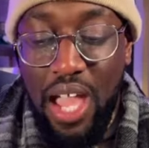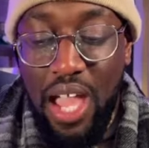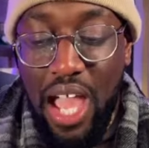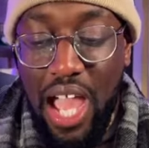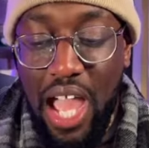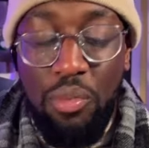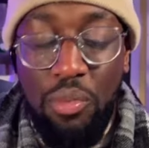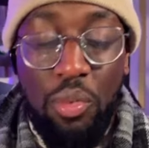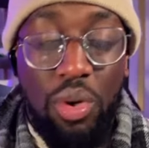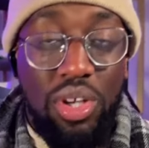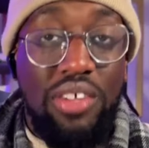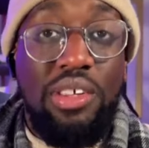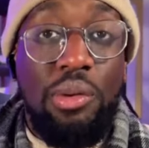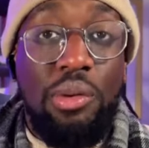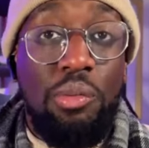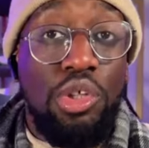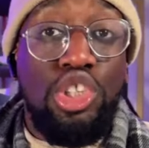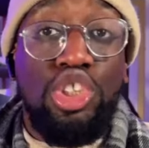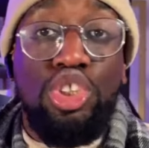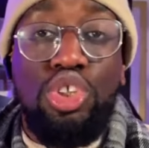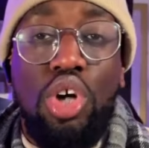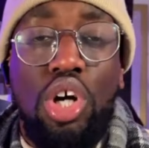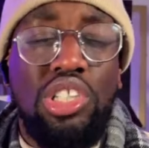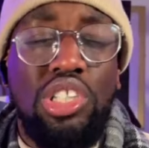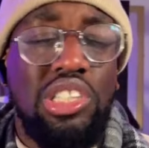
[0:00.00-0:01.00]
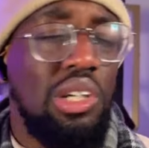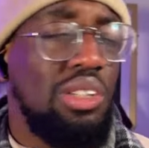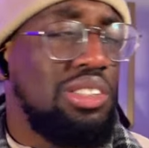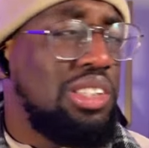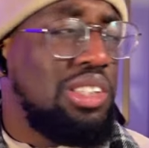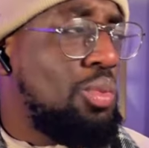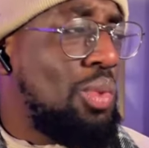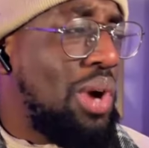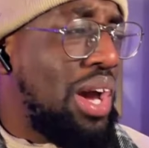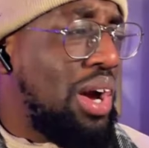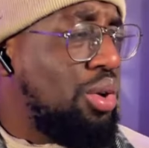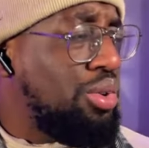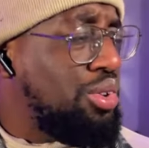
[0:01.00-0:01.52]
And one of them was Josh. And I was like,
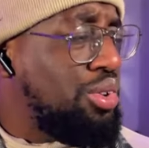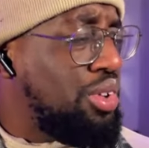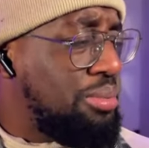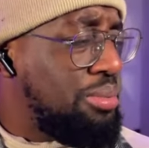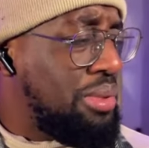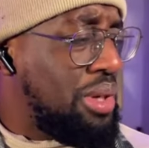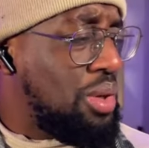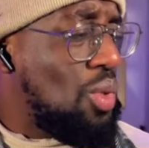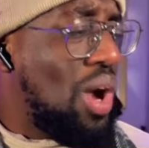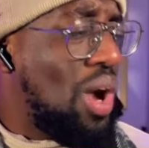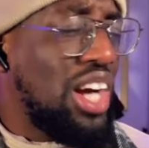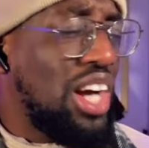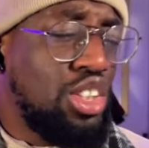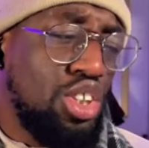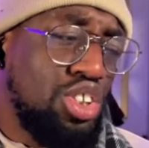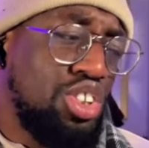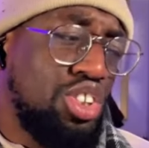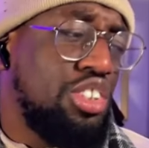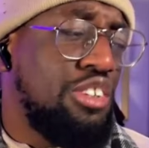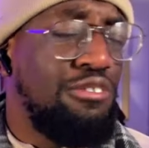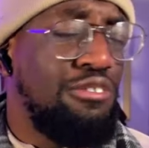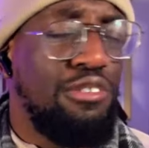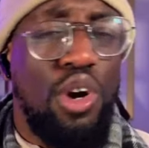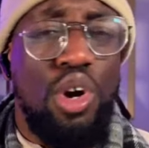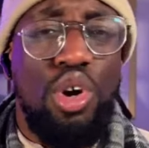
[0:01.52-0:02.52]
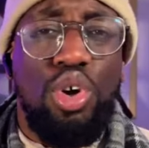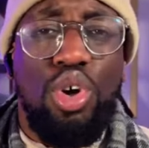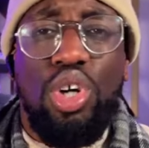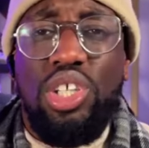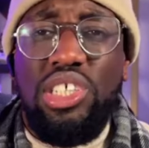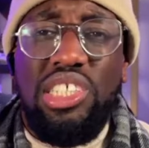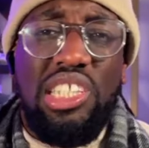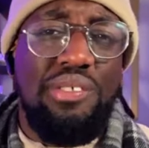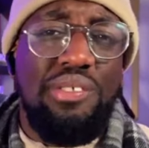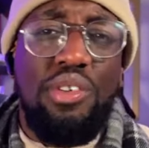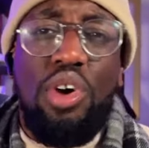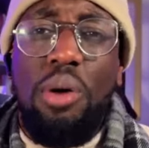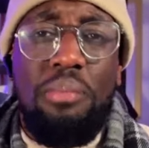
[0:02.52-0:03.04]
wait, hold on a minute. Why is Josh in the photo? Because
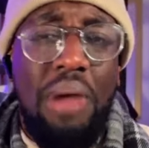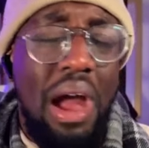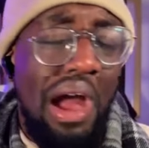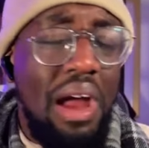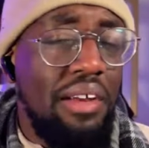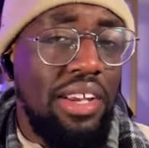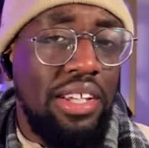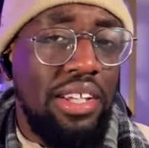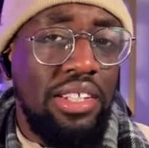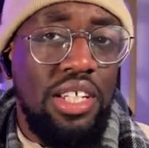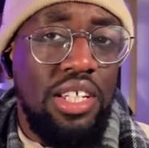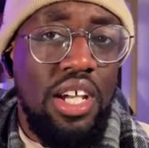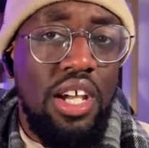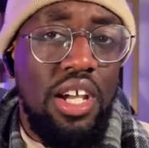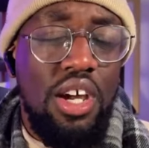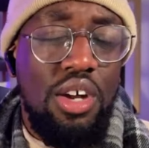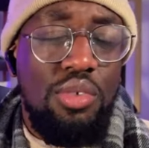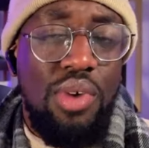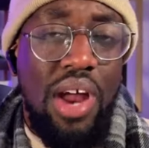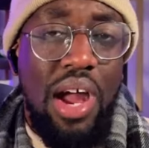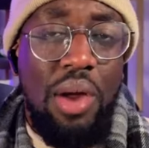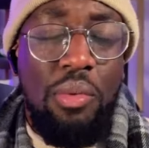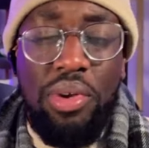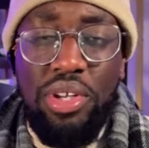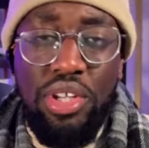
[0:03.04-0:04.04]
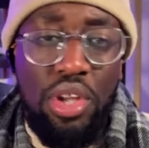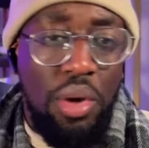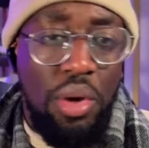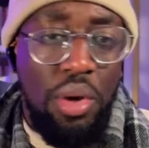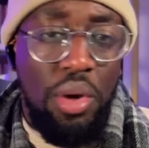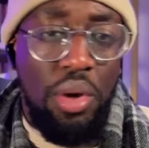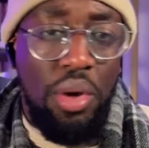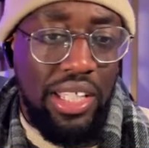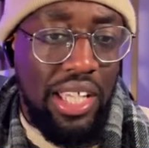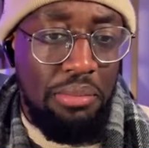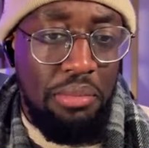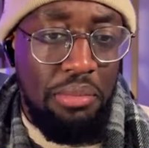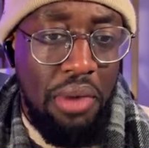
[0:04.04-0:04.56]
he never got married, right? We know he
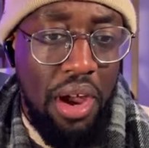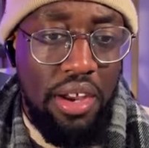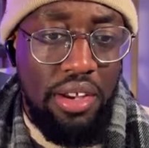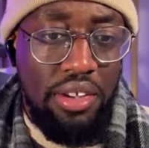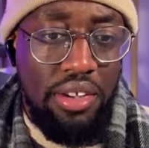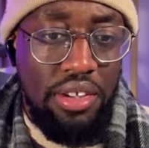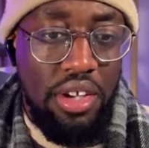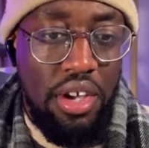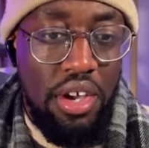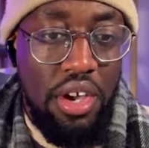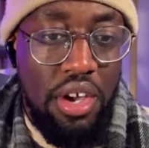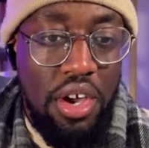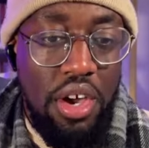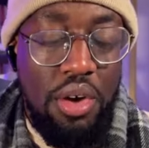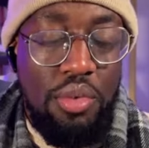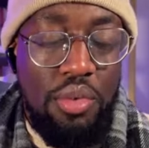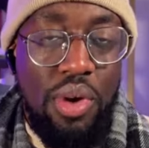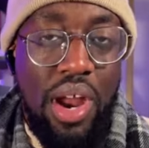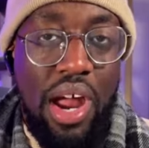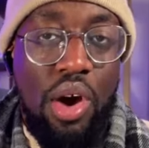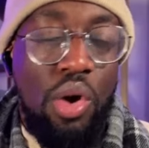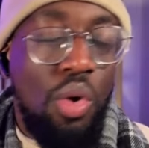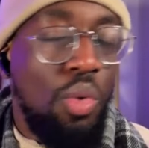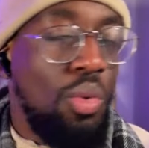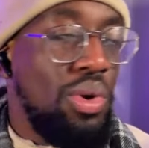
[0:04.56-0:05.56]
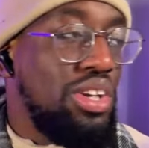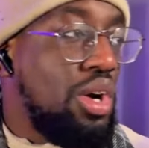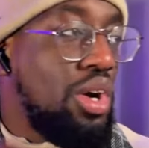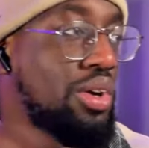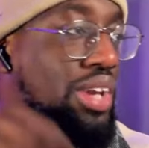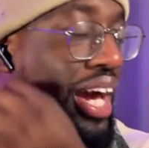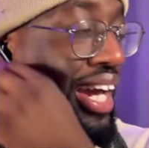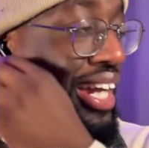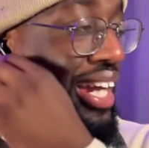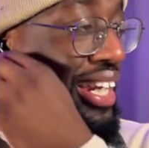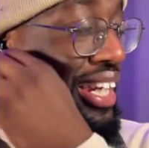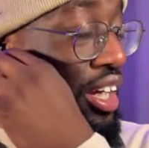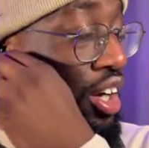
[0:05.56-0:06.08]
didn't get married, right? Or we know
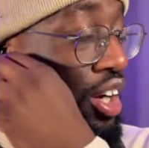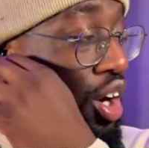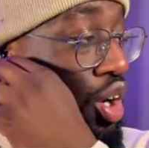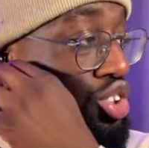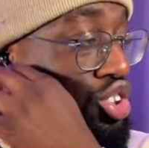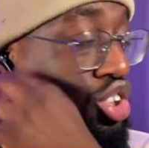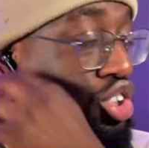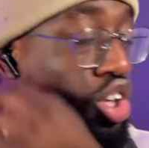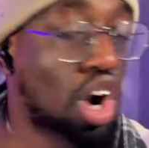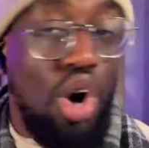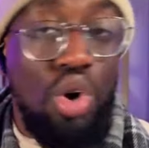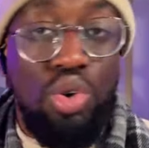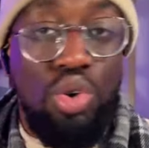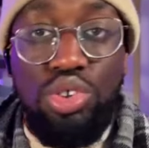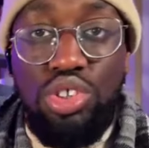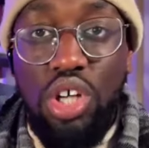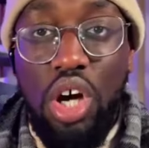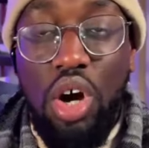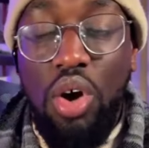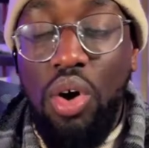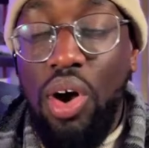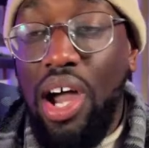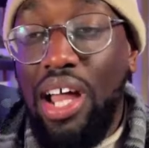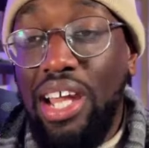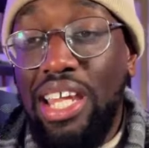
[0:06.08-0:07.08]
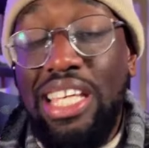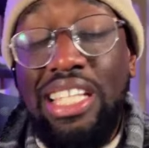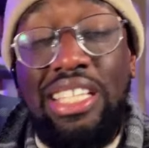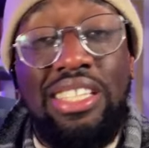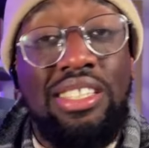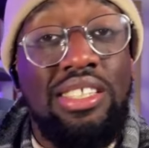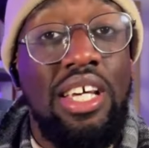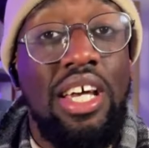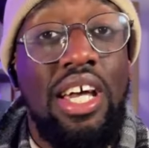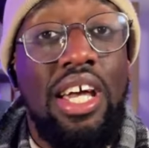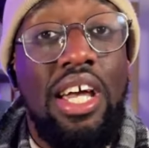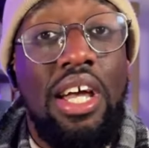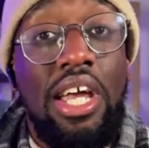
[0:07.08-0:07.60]
that he didn't go to the altar, or at
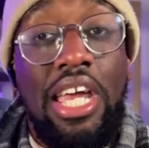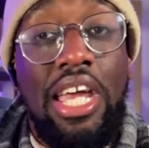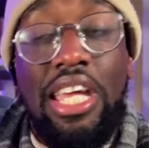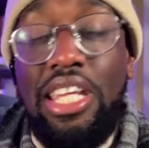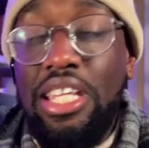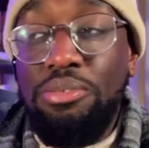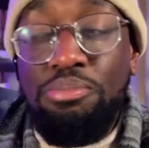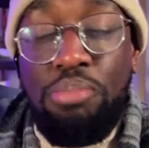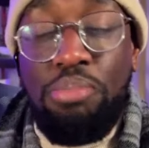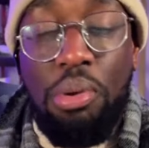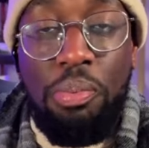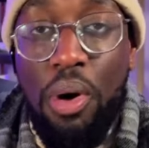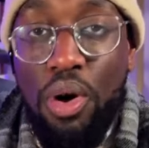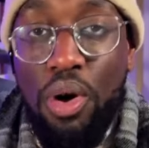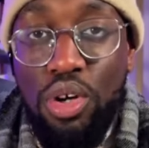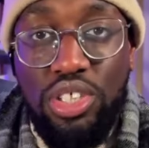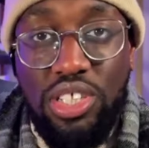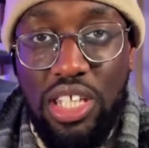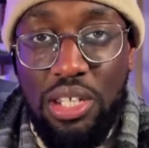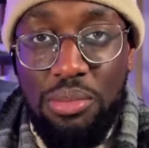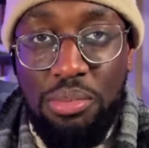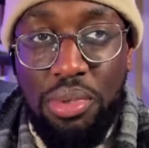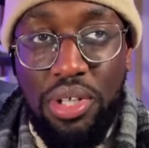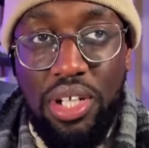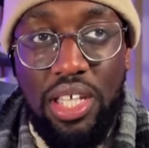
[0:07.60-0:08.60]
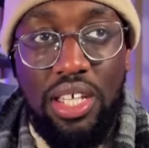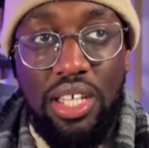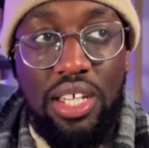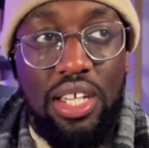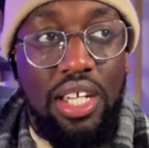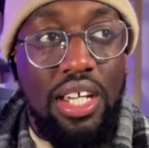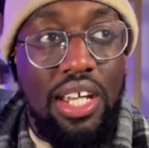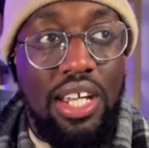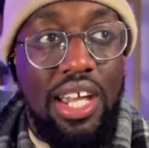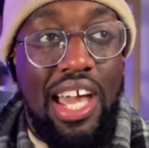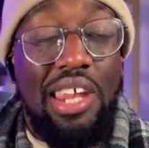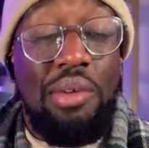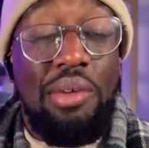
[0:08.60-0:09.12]
least he didn't propose to anybody.
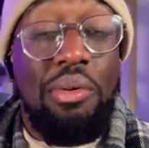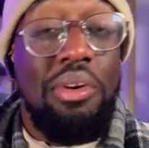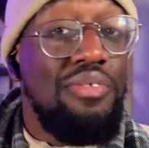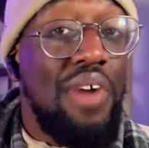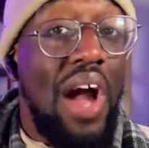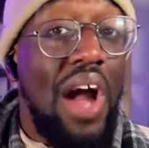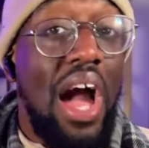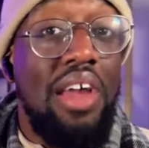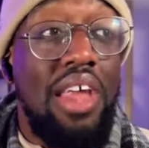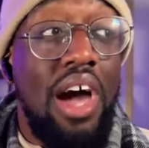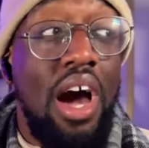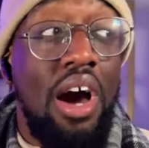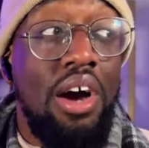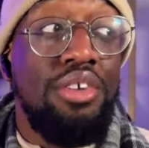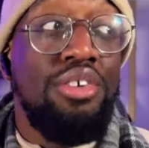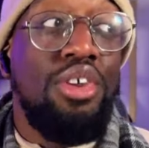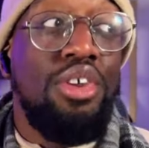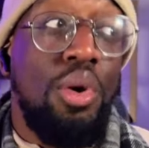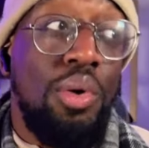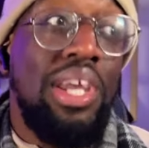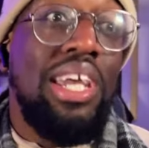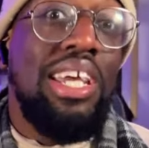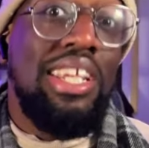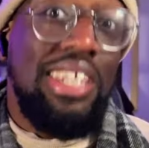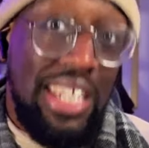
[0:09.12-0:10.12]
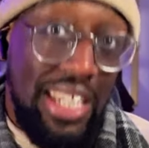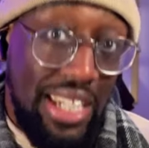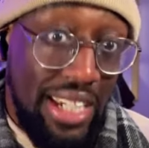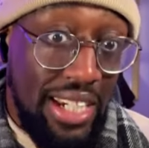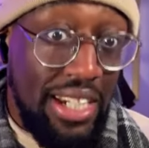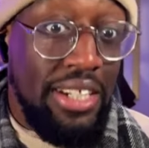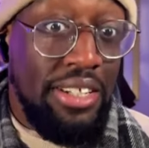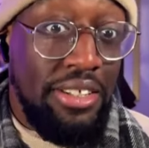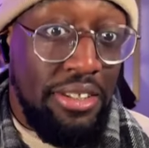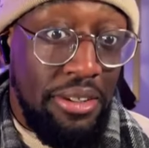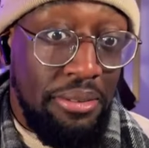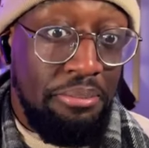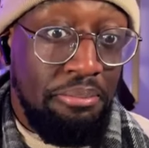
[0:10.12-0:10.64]
And then we found out, no, he
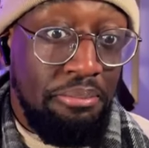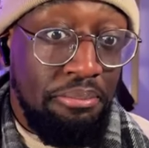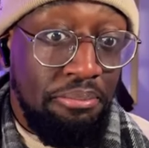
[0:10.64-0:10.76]
did.